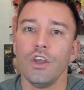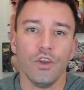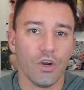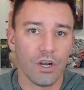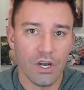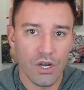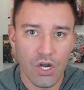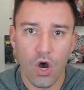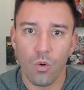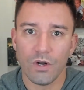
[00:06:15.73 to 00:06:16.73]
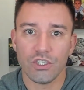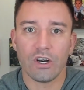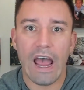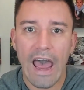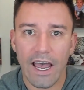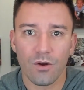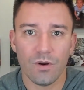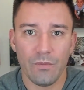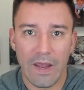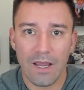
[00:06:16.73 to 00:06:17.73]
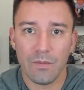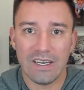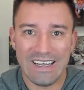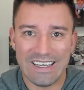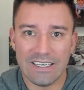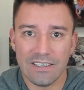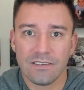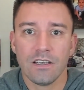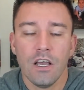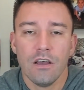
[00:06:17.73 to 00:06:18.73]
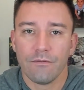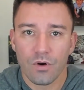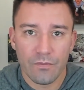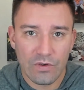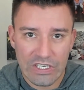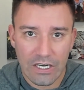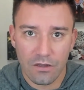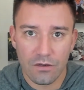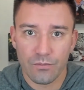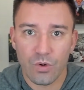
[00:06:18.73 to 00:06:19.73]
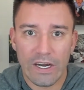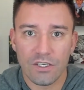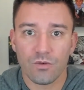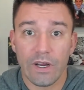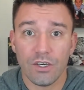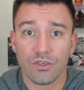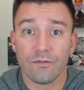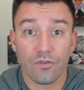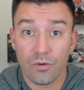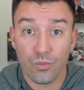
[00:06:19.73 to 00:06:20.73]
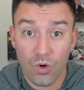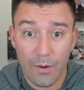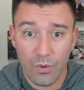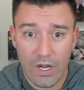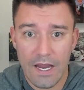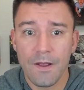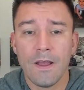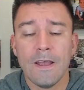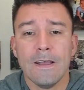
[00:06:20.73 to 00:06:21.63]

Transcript: You're going to know what your accurate payment is for a particular price range or for a property.